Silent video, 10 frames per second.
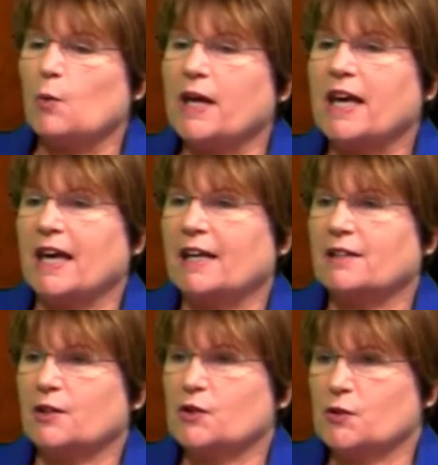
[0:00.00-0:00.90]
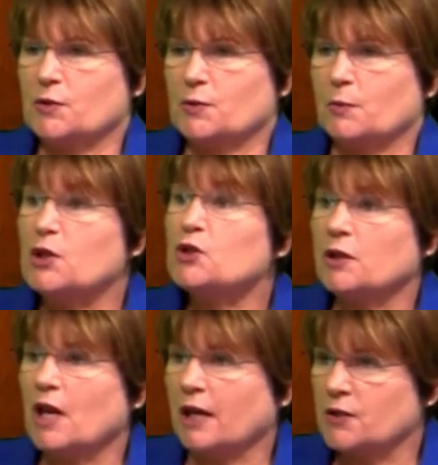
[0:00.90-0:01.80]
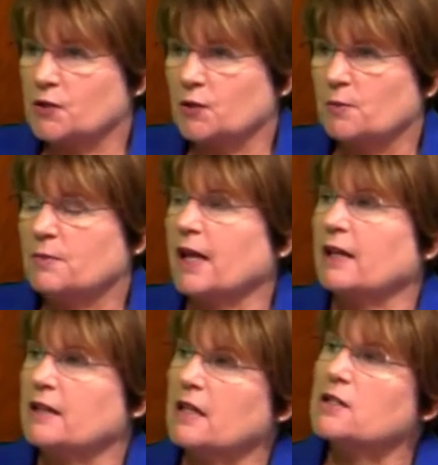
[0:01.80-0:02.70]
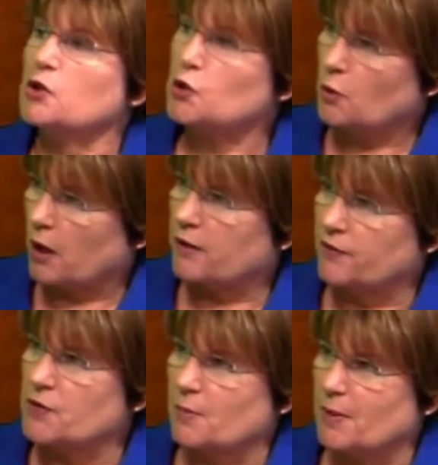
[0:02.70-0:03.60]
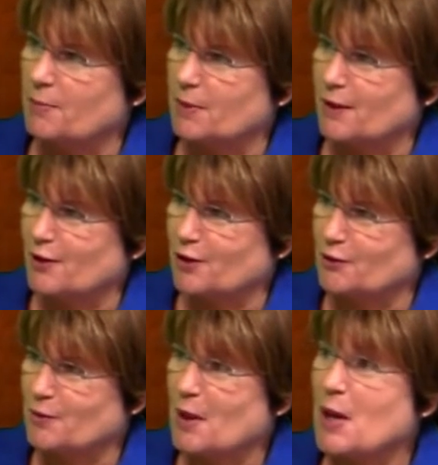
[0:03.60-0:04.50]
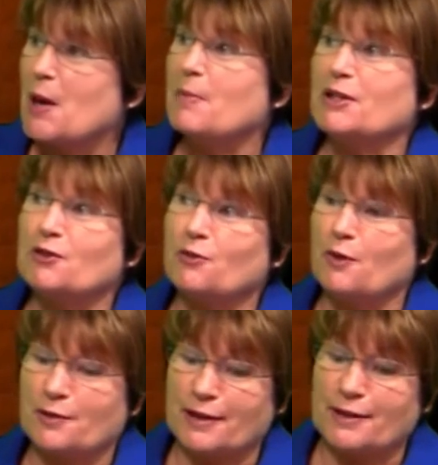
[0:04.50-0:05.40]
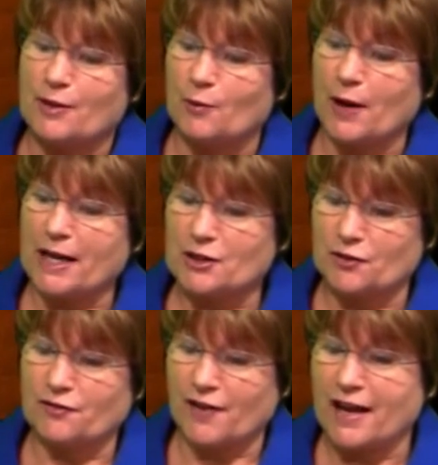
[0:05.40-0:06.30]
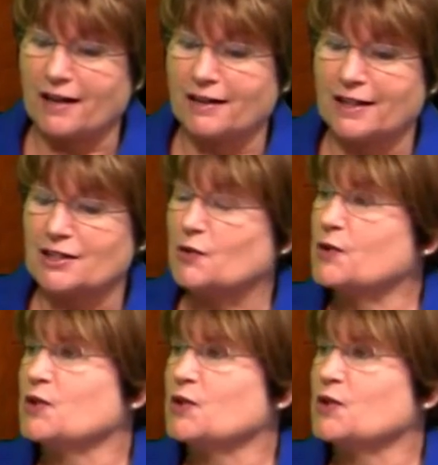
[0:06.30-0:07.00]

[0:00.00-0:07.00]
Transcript: We can't we should not assume that this is too hard for some people to learn because if the way to fail is to